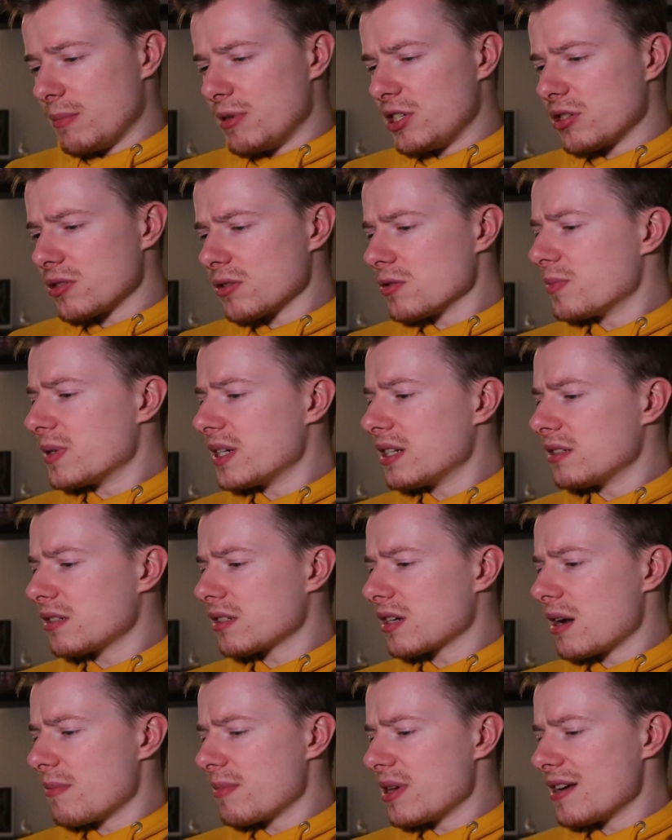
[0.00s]
me just open
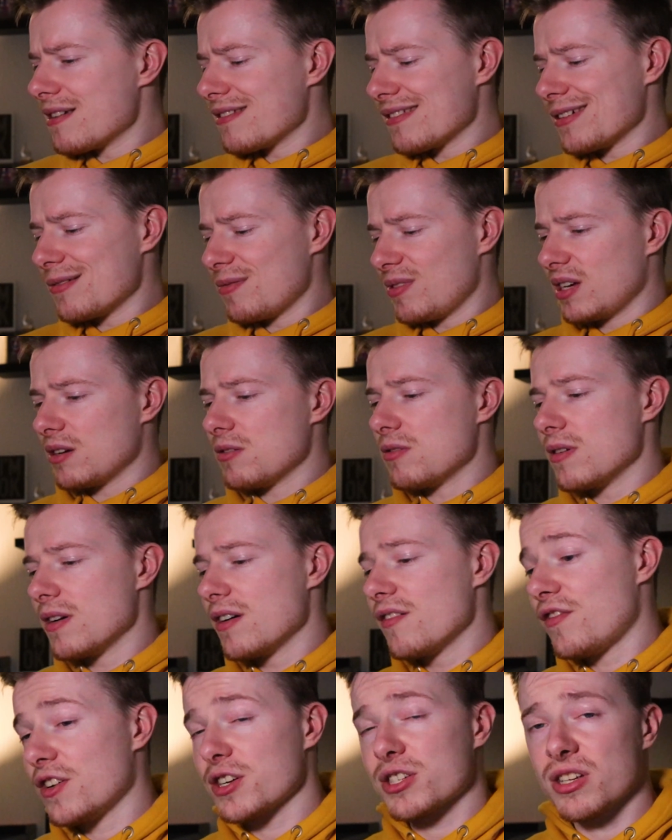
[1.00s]
Instagram here. There we go.
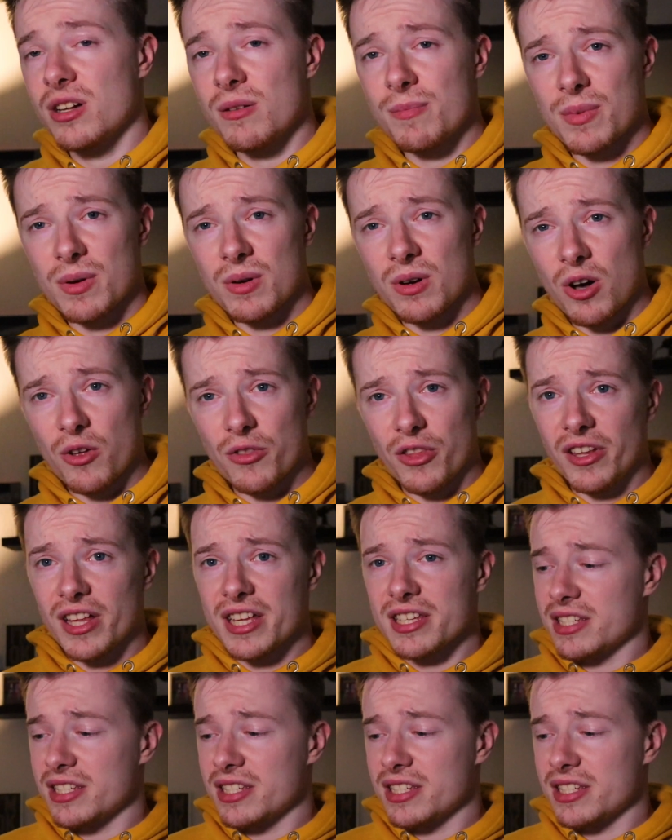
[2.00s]
First up on the